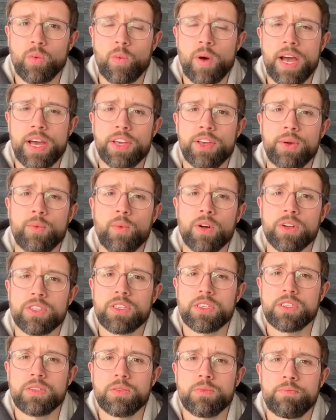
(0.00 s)
where you want
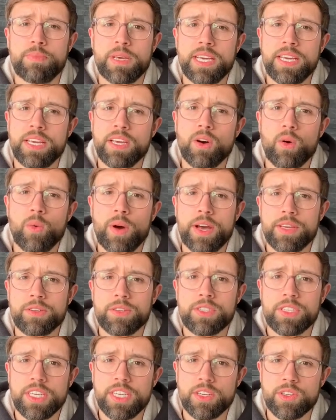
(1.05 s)
to be or where you
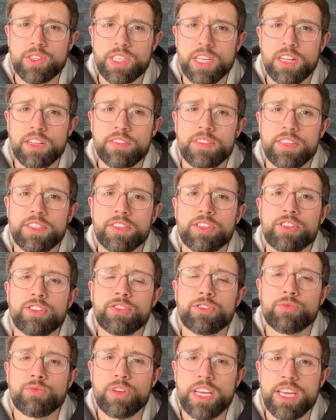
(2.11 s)
see yourself in
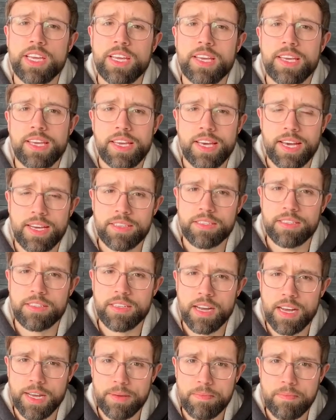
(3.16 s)
3 years'
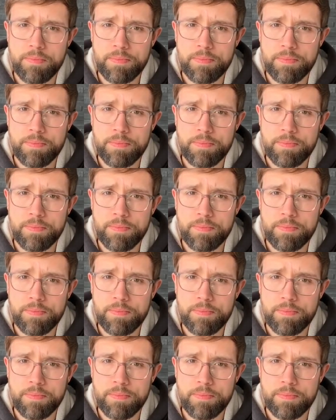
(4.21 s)
time.